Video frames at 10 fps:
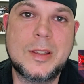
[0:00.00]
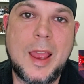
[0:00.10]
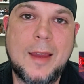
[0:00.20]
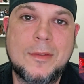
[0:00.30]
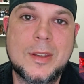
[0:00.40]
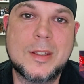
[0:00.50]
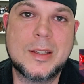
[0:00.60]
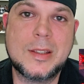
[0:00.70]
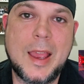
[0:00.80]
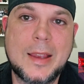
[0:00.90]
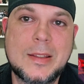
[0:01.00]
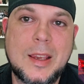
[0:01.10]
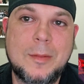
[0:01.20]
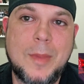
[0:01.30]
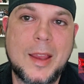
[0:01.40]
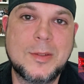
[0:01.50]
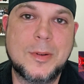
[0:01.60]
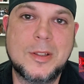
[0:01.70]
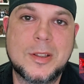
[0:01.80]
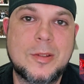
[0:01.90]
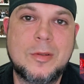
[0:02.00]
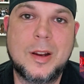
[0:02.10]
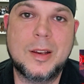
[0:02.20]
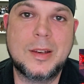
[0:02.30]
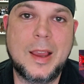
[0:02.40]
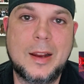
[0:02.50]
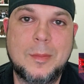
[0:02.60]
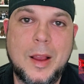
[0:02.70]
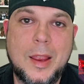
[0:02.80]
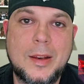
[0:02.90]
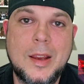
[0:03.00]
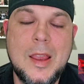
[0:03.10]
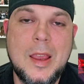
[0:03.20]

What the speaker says: have this exact same match, but just do it on a Dynamite.